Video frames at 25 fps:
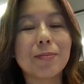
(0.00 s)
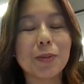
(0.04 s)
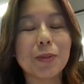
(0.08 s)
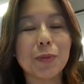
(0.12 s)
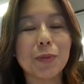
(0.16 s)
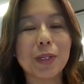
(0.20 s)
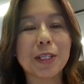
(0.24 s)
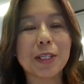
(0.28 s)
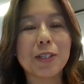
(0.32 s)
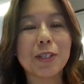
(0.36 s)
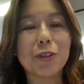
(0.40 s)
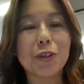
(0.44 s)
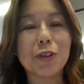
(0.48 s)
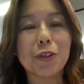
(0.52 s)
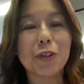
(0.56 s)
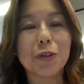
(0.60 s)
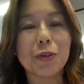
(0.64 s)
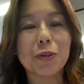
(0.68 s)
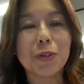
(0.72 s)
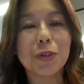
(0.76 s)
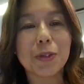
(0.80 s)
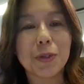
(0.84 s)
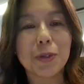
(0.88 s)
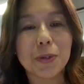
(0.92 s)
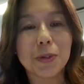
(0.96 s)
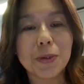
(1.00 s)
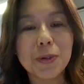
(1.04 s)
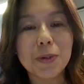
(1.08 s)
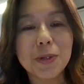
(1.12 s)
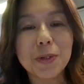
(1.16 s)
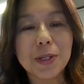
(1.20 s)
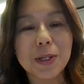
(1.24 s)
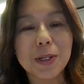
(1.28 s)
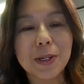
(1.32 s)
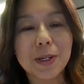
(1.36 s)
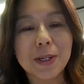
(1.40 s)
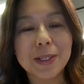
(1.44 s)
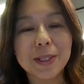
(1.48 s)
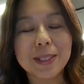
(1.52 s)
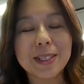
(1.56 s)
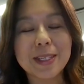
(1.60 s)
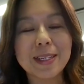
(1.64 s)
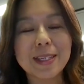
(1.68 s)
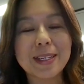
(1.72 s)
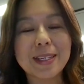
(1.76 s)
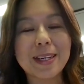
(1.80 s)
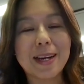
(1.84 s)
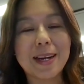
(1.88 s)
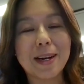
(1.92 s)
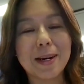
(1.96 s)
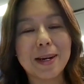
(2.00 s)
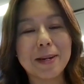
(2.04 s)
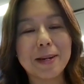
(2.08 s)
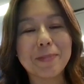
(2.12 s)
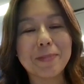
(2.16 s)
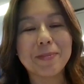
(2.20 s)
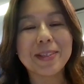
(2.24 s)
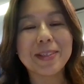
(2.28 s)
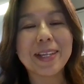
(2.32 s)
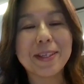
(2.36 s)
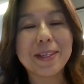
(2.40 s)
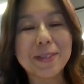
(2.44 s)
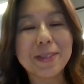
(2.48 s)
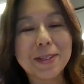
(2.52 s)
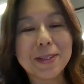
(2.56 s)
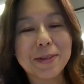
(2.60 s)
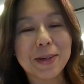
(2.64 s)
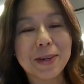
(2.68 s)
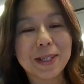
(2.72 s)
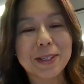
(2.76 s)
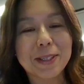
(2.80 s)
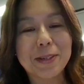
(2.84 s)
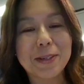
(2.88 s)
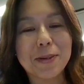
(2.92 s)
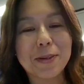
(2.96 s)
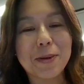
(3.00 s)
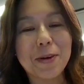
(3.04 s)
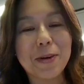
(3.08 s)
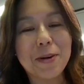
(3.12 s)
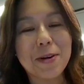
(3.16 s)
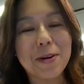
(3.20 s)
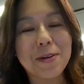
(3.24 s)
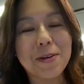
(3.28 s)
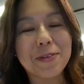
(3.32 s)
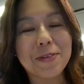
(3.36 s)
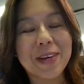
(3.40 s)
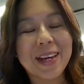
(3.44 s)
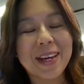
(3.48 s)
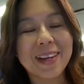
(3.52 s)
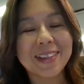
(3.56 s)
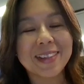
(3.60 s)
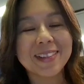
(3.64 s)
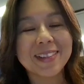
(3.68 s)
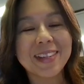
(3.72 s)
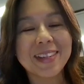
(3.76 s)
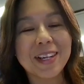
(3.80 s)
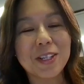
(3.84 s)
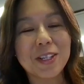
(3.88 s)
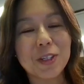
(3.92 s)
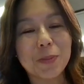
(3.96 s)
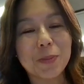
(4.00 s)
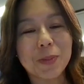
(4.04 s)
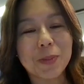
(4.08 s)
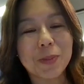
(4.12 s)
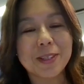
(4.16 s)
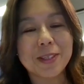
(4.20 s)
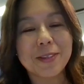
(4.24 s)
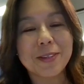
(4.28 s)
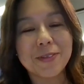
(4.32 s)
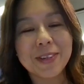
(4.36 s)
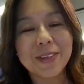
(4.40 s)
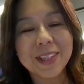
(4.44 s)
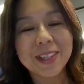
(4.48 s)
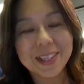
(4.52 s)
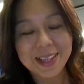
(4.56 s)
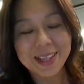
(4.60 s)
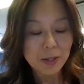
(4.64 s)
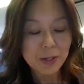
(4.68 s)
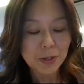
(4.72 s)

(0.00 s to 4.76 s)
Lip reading: did want to introduce you. You're the sales director of Hengst Asia Pacific.